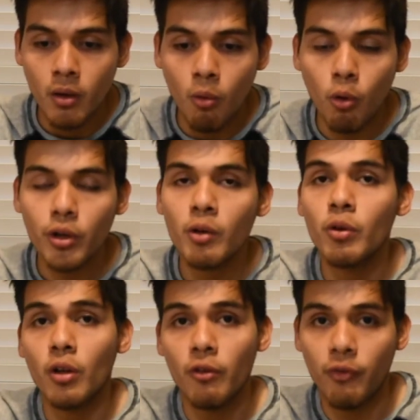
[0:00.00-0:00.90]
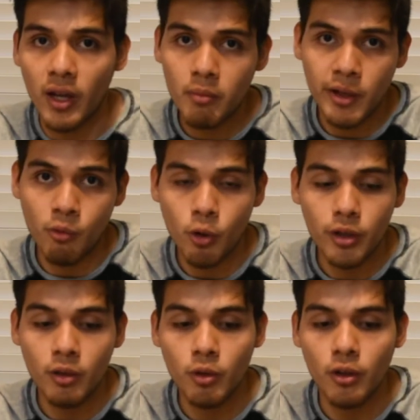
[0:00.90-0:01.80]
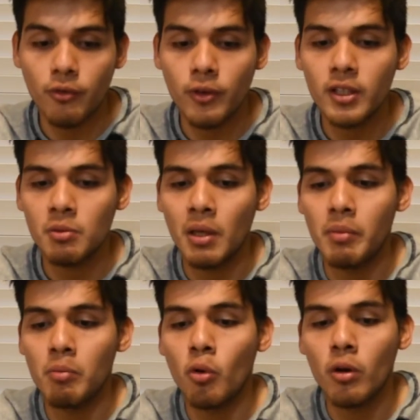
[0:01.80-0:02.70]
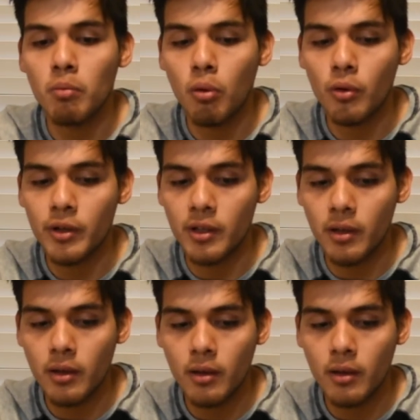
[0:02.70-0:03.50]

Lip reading: working with our family and working with our friends may be more important